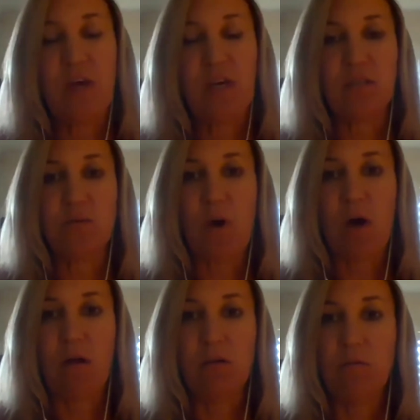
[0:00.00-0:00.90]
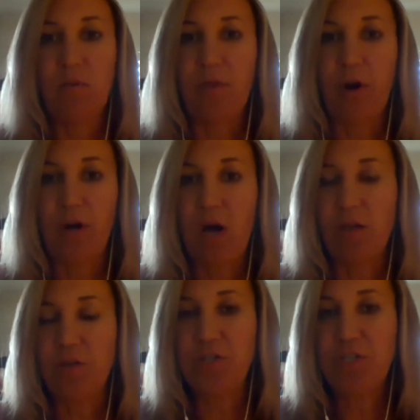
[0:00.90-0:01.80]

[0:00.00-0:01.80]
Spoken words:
as well with our college.